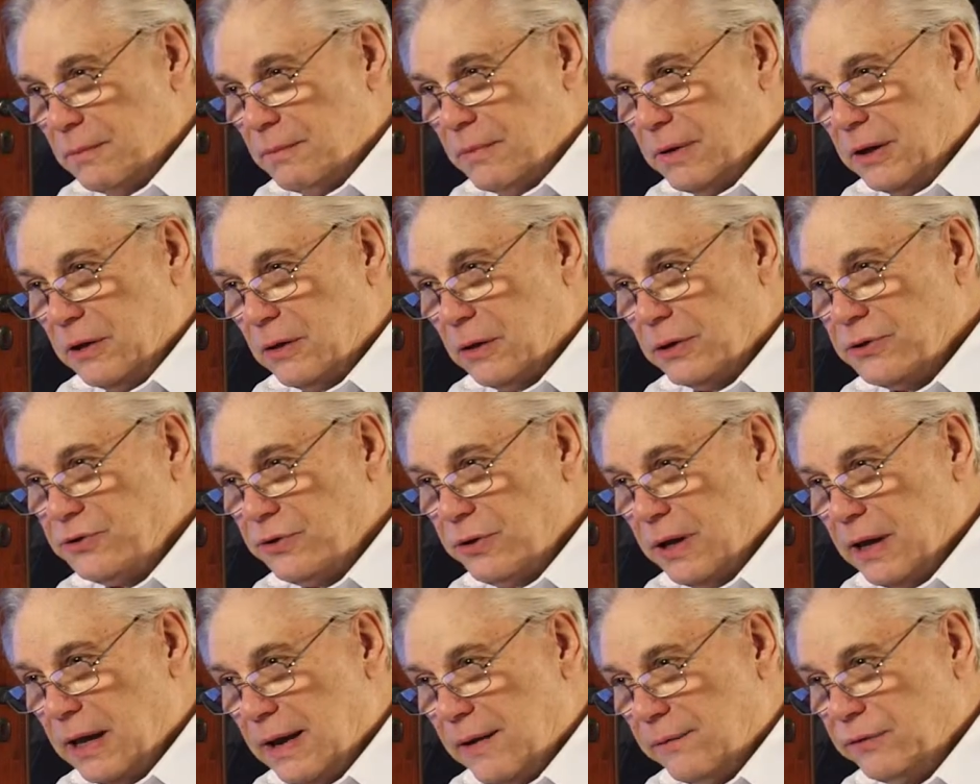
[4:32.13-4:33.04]
because
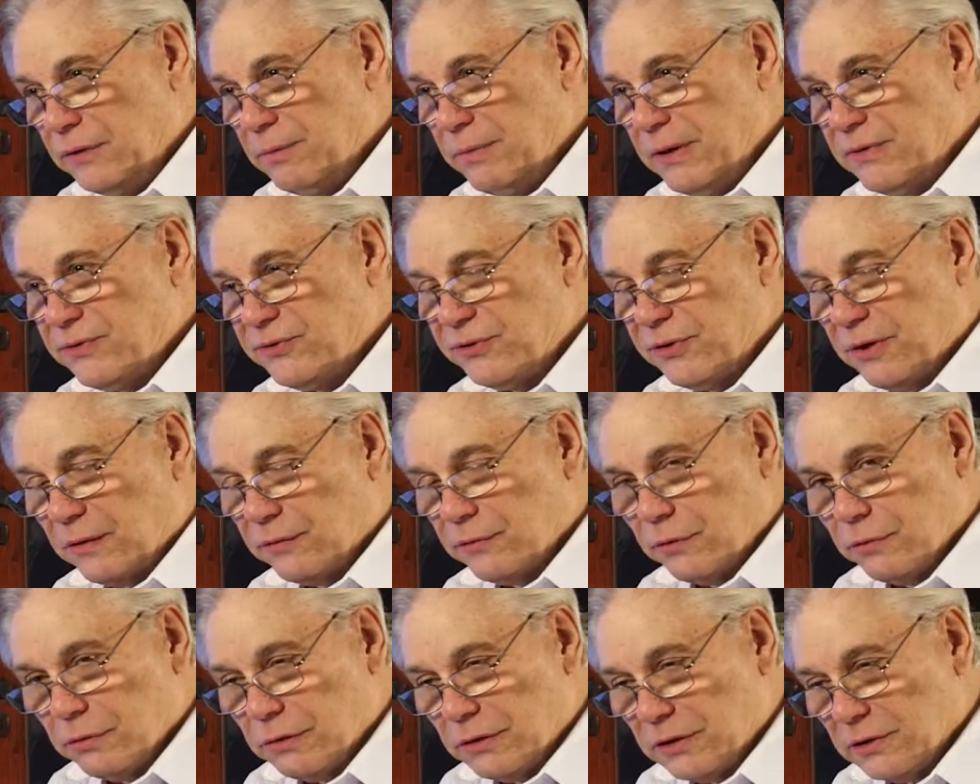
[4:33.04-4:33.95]
you have to be
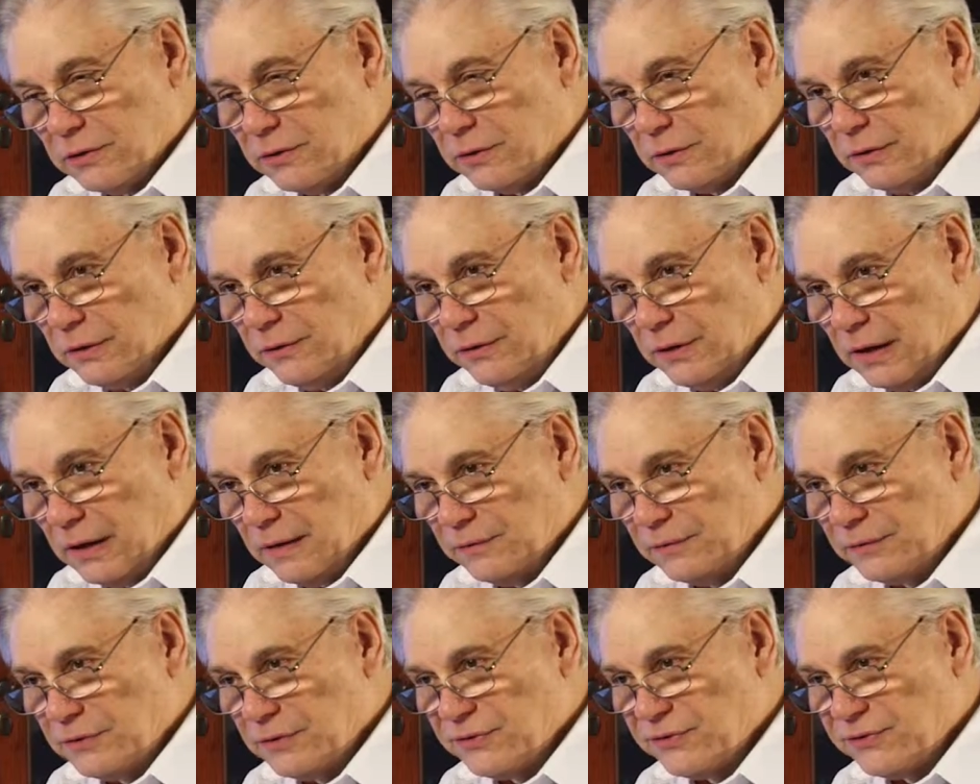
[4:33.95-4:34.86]
self-critical
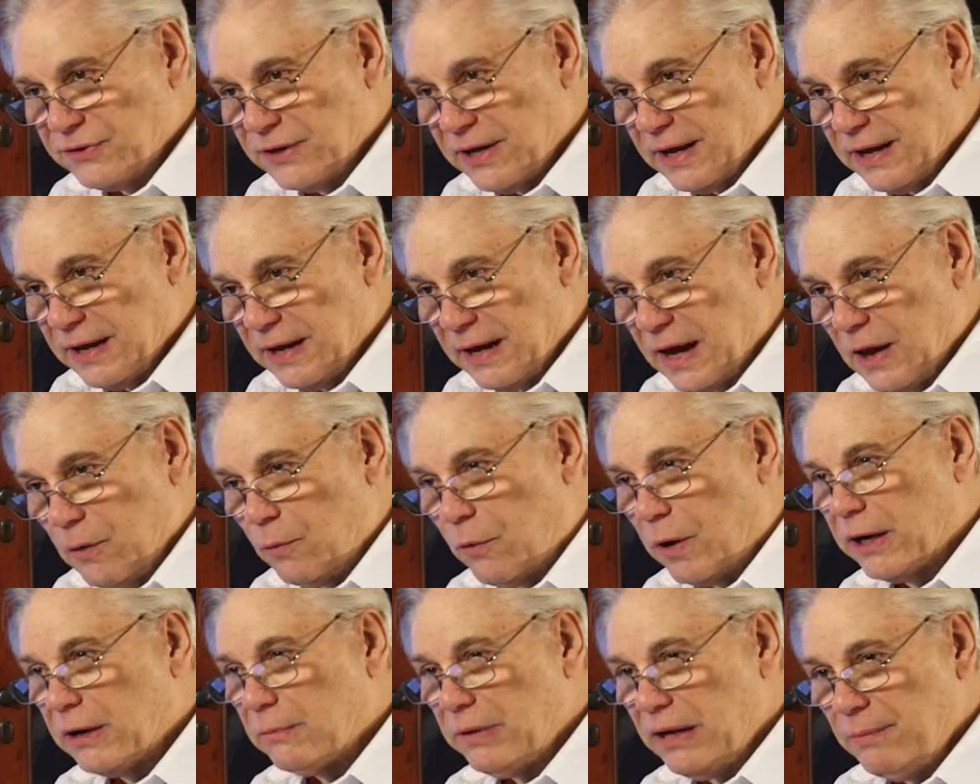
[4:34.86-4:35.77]
enough to say, I
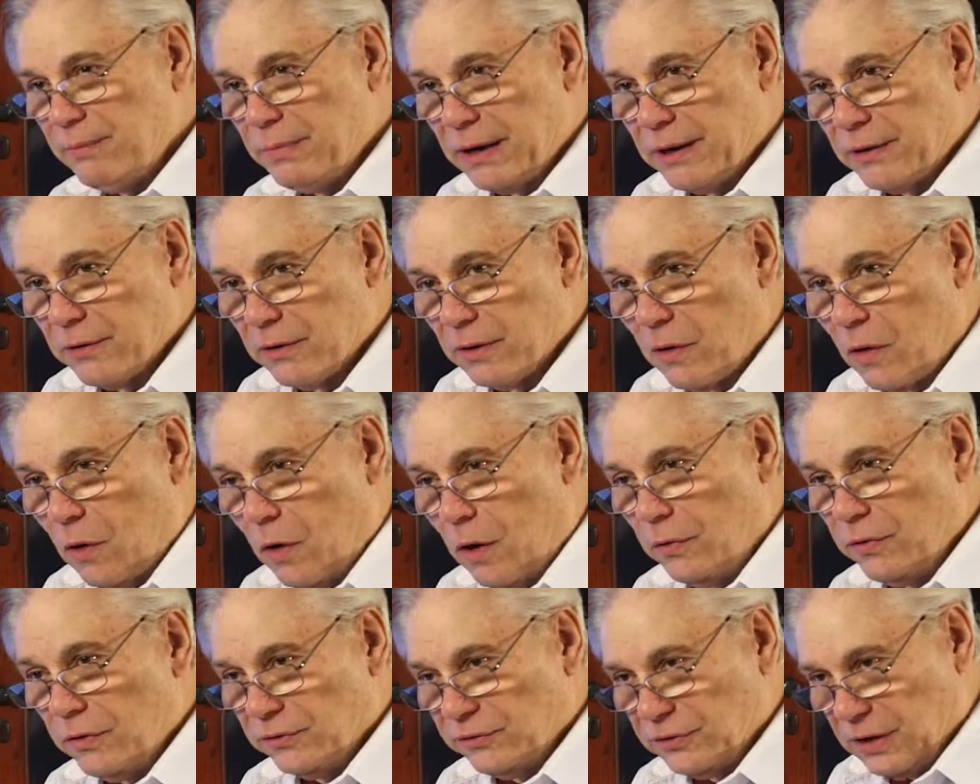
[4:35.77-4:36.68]
want to be better
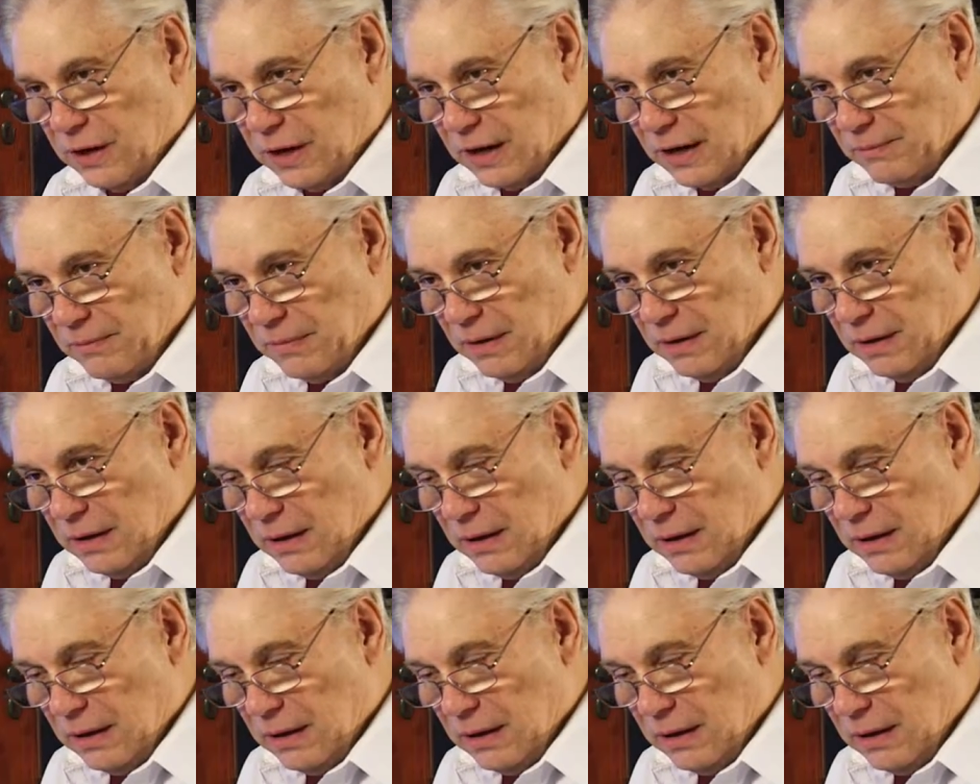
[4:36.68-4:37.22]
all the time.